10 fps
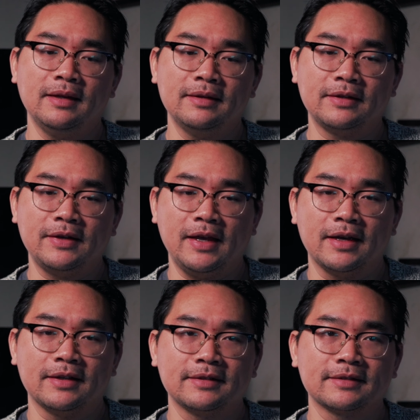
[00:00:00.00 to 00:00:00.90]
So
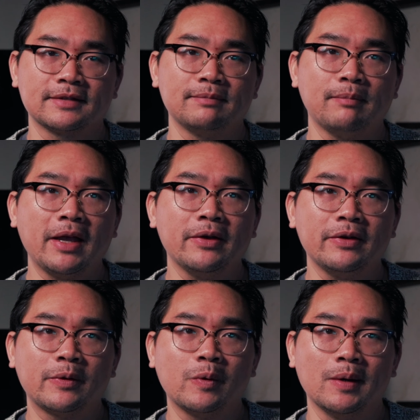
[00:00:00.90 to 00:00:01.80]
yeah, my
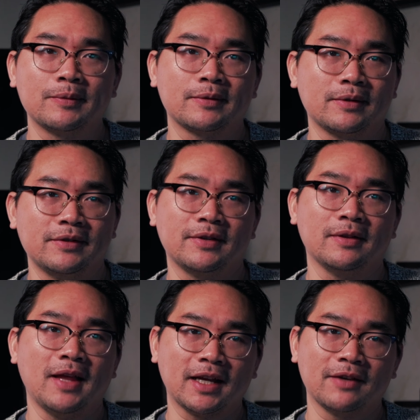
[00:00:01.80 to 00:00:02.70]
only qualms is the
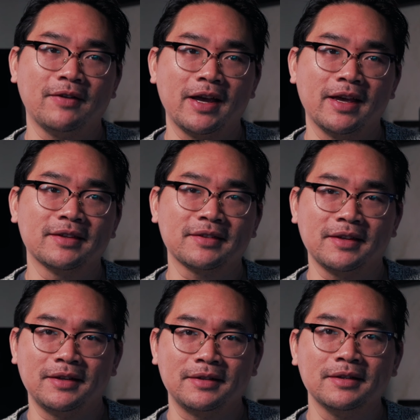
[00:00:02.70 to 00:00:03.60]
lack of IS
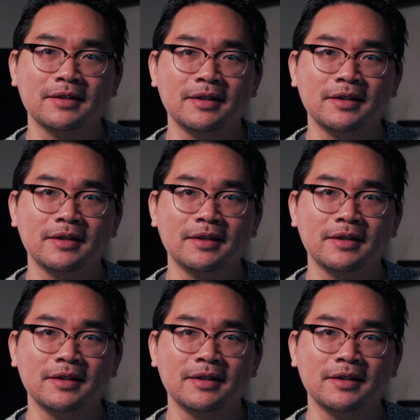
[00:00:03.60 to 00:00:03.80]
and